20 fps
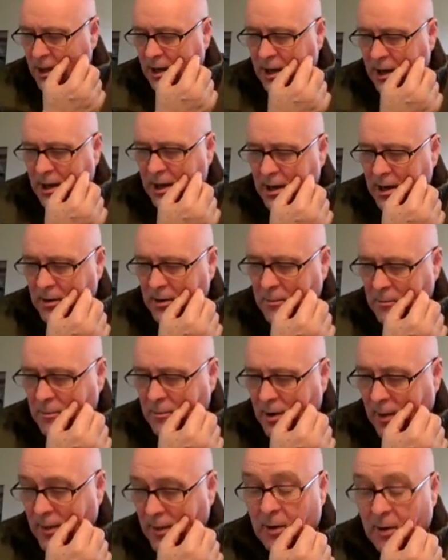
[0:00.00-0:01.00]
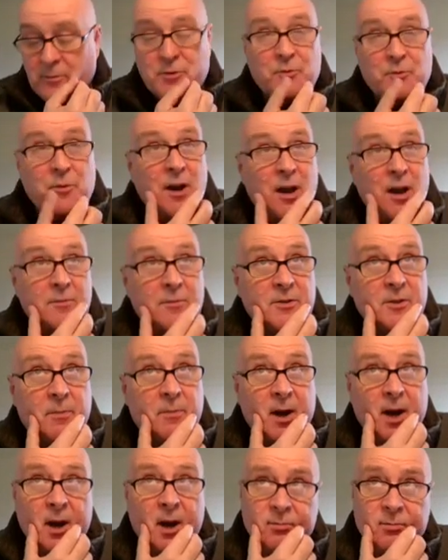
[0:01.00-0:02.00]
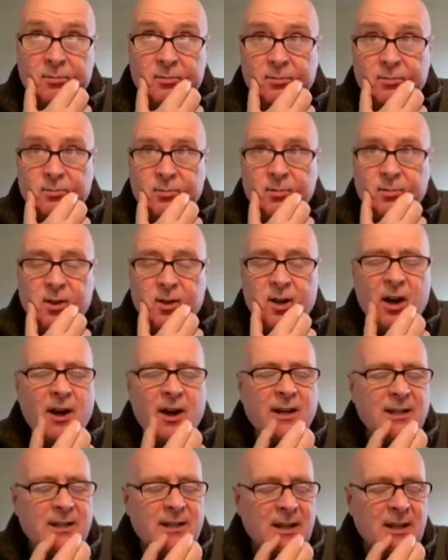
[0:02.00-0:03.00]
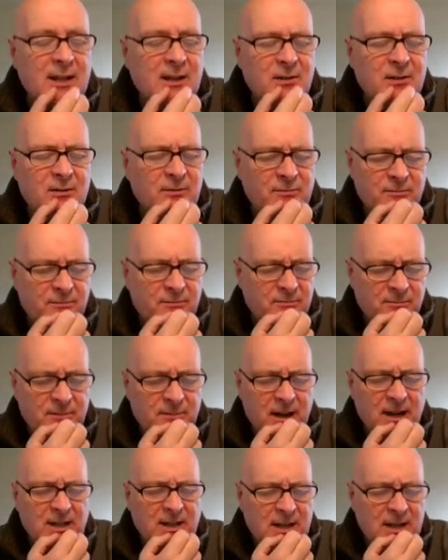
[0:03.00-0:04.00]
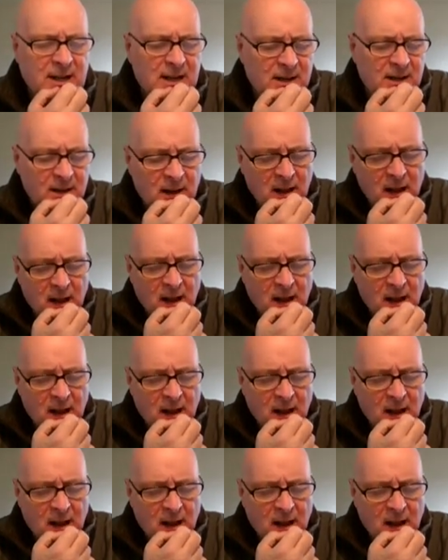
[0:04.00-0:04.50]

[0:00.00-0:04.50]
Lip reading: And that was when I was about 19 or 18.